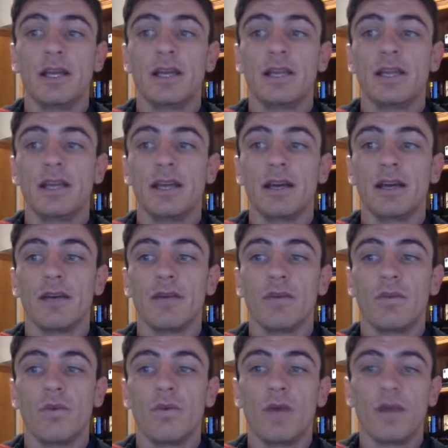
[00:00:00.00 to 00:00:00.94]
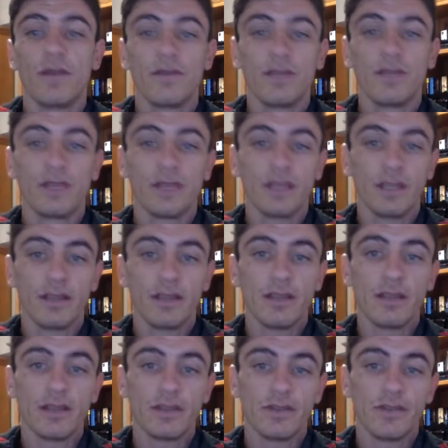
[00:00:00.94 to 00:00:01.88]
Now, one of the key
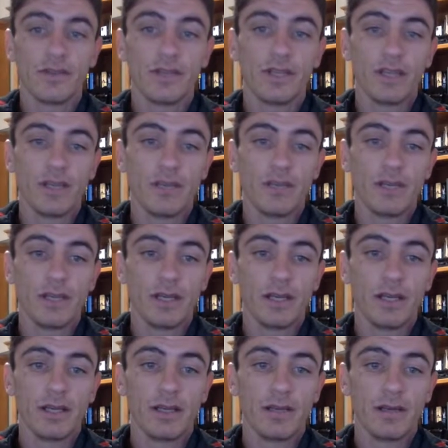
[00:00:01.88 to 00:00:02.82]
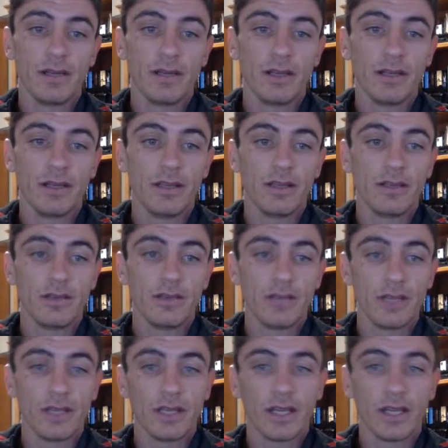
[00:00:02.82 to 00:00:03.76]
things for the NBA is
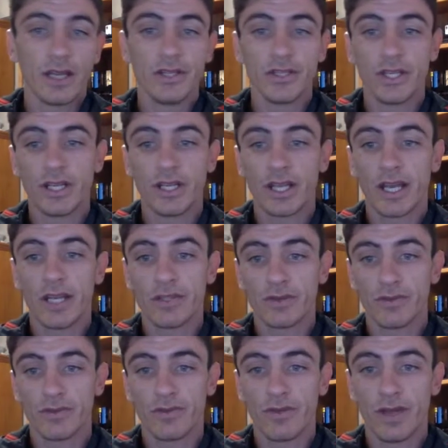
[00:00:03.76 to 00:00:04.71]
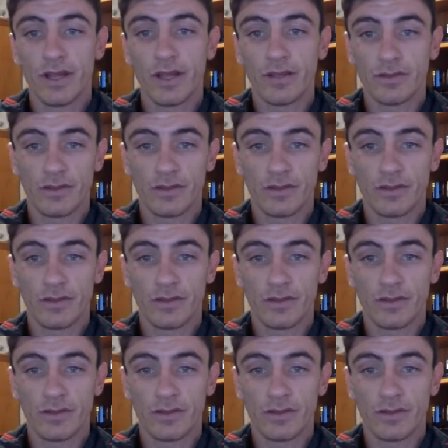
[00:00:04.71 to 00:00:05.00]
engaging casual fans.